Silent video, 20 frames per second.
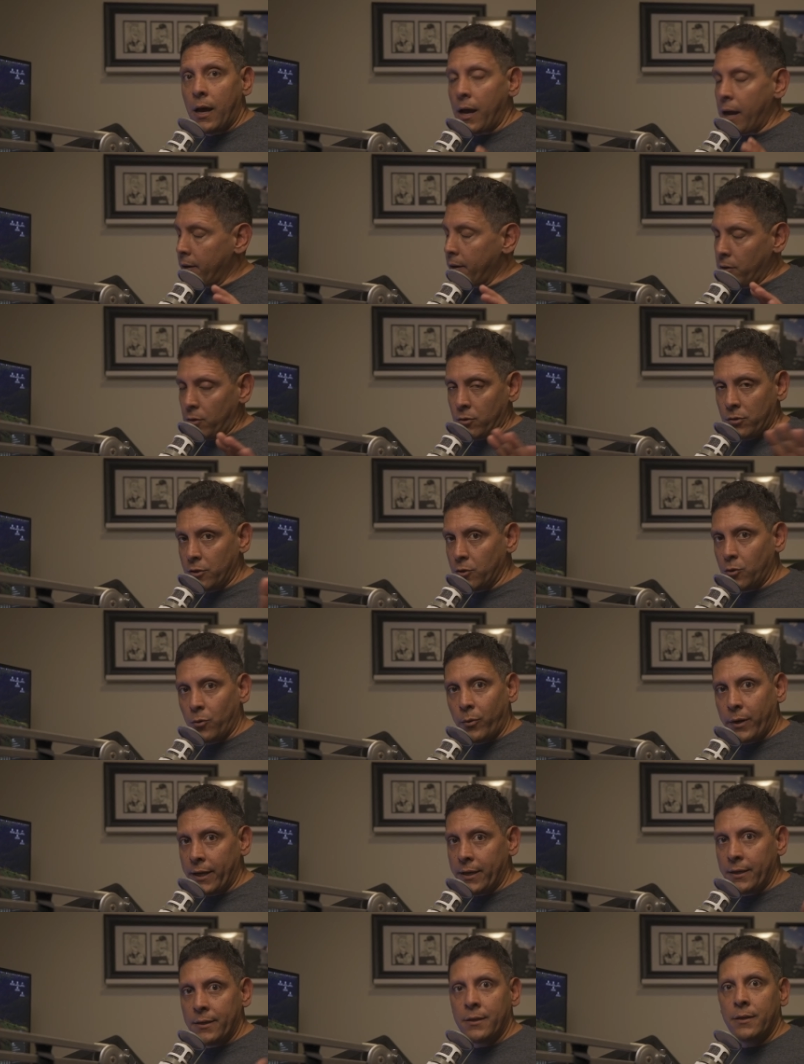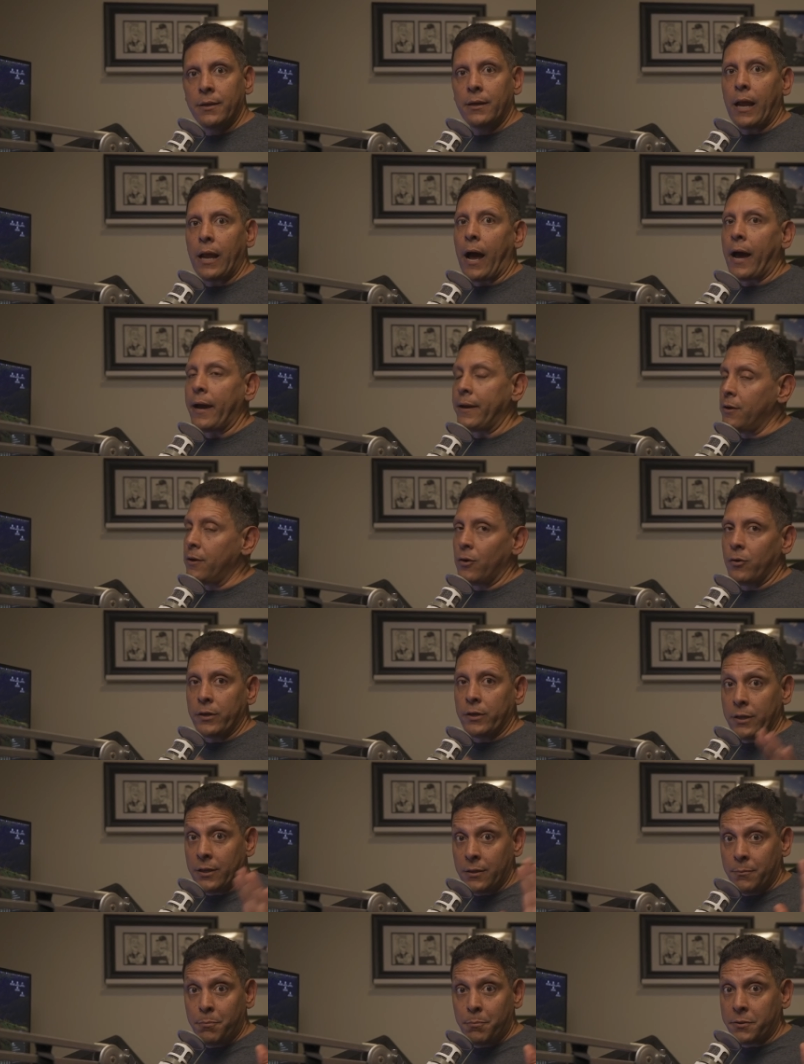I know Lil Wayne. I know
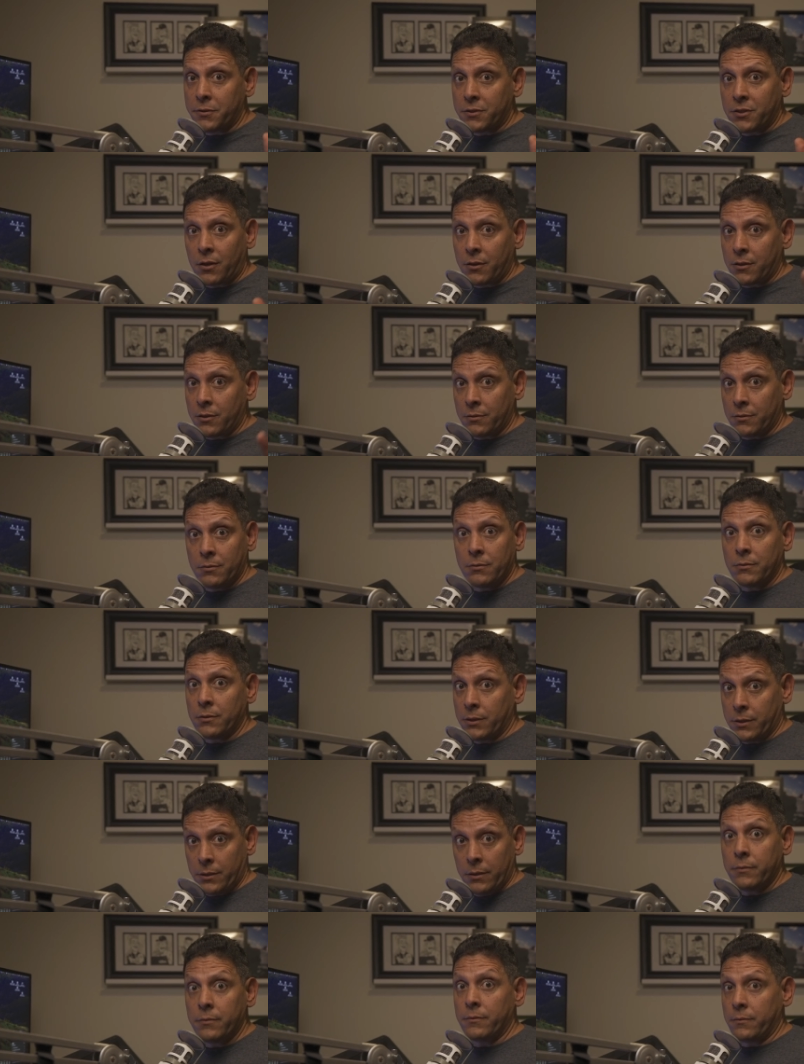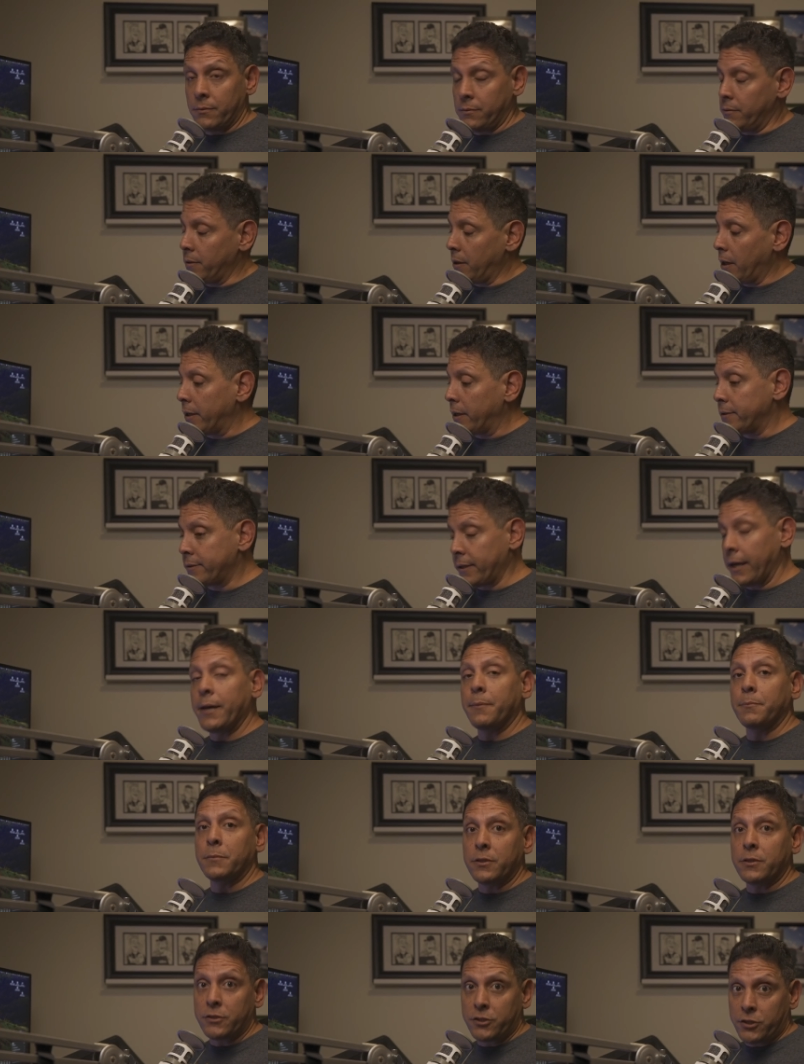he puts on a, a
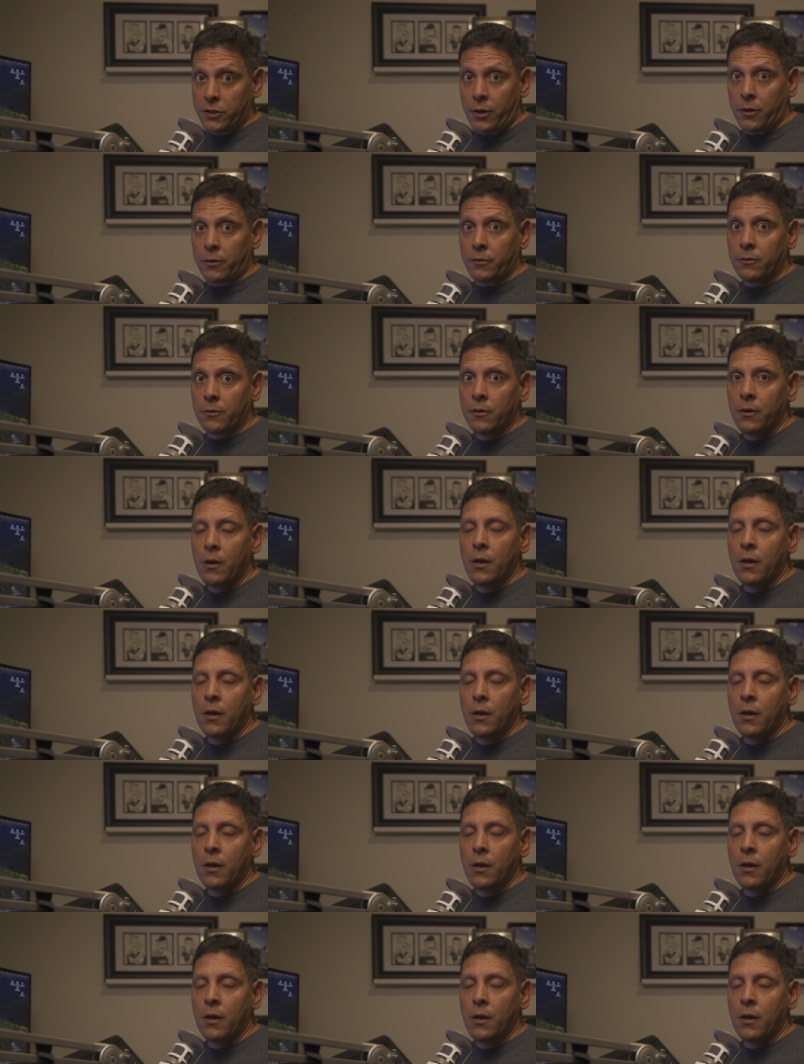damn good show.